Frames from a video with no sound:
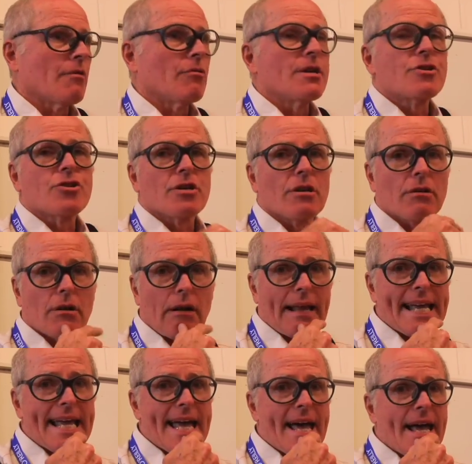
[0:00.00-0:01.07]
original
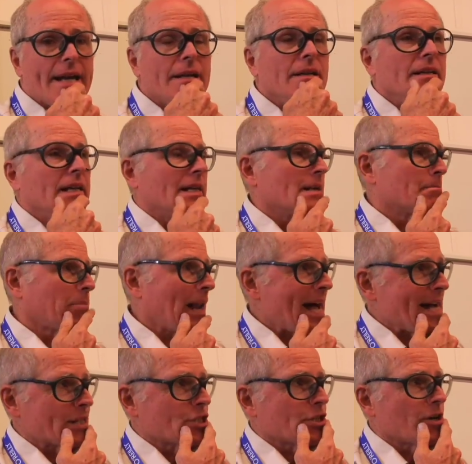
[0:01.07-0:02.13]
clay head in
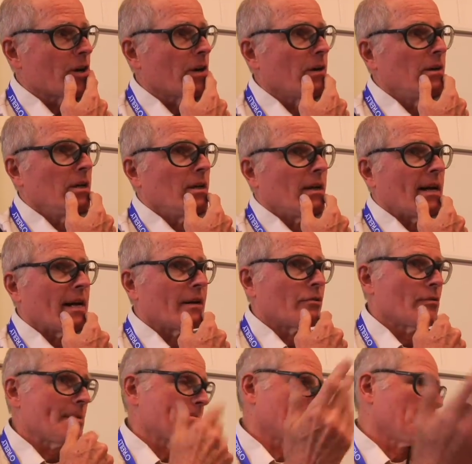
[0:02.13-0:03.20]
plaster
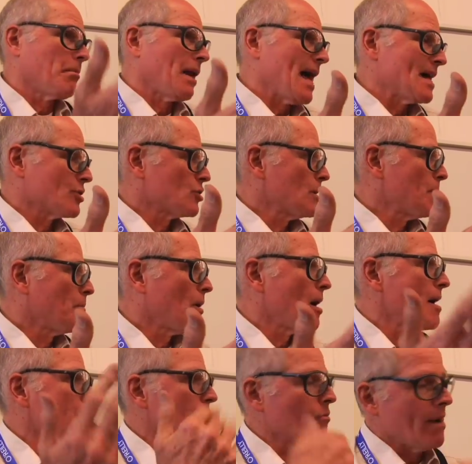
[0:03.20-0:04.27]
and ripped the plaster
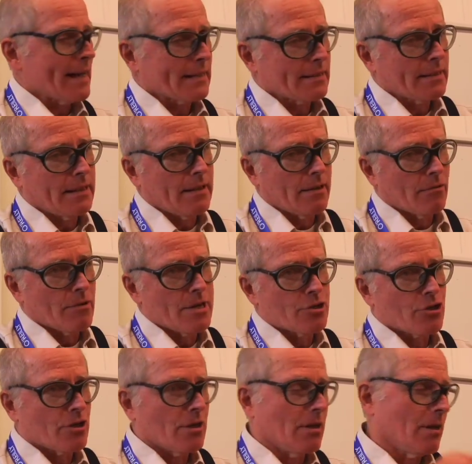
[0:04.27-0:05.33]
apart and wrecked the
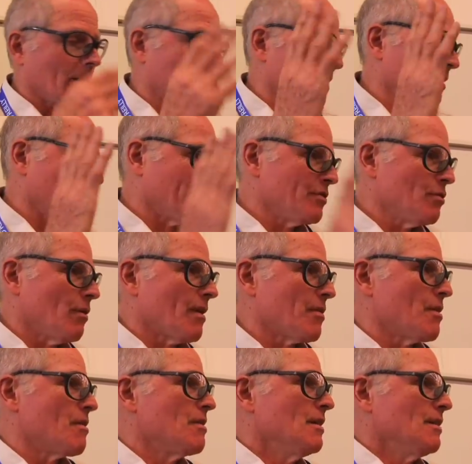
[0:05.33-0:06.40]
original and a few
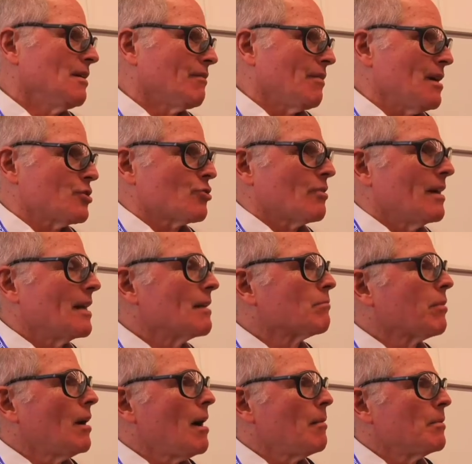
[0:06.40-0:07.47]
other frustrating
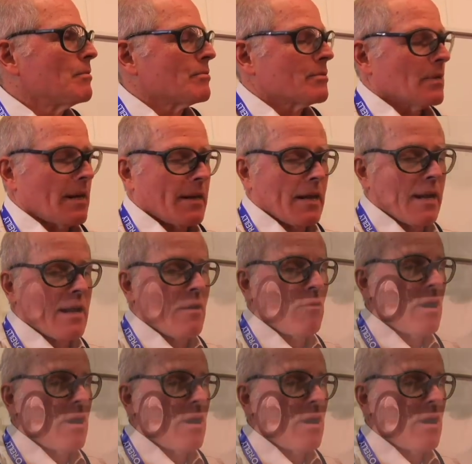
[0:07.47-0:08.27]
problems. And then I